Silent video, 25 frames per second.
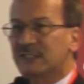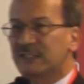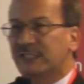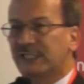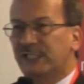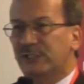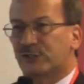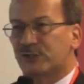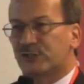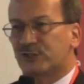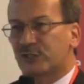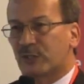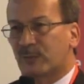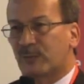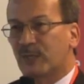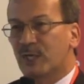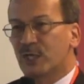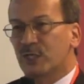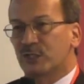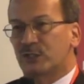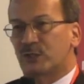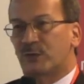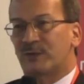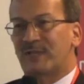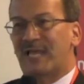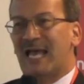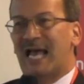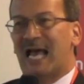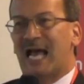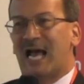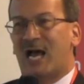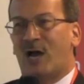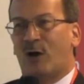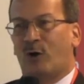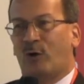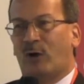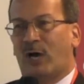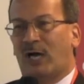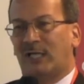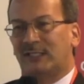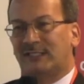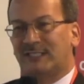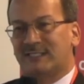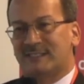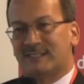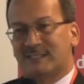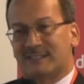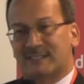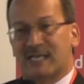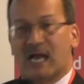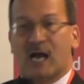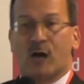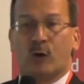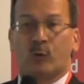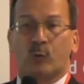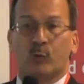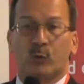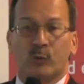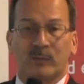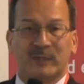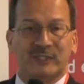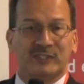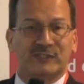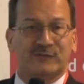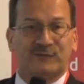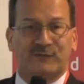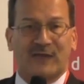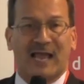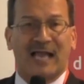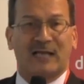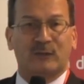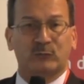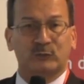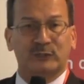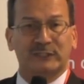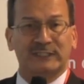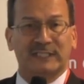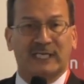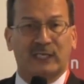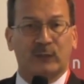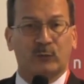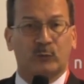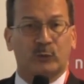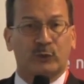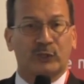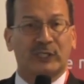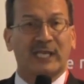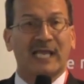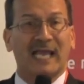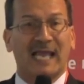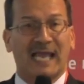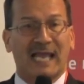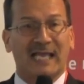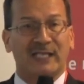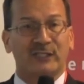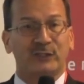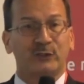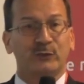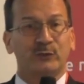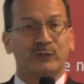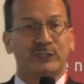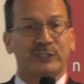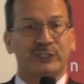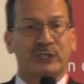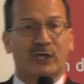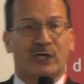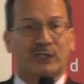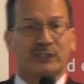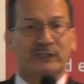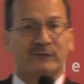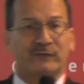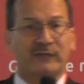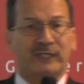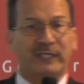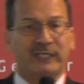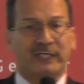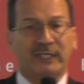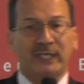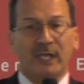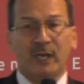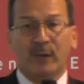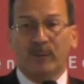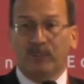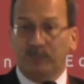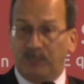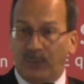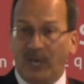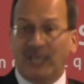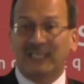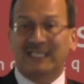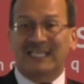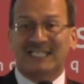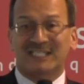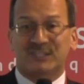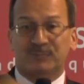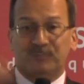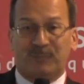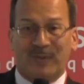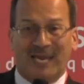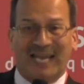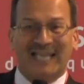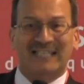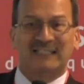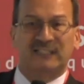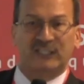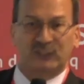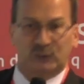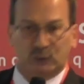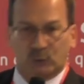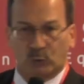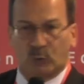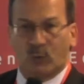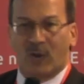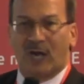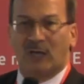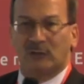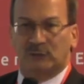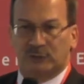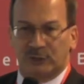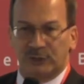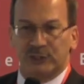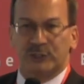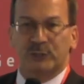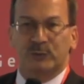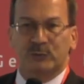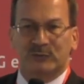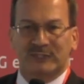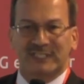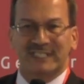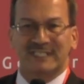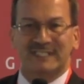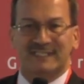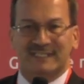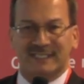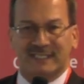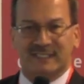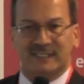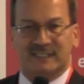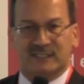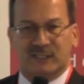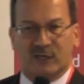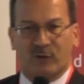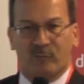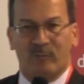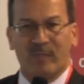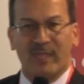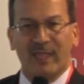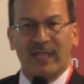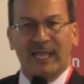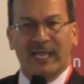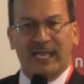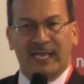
Leadership. So now uh, this is our Women's Faculty Network at UTRGV, but expanded throughout the UT system.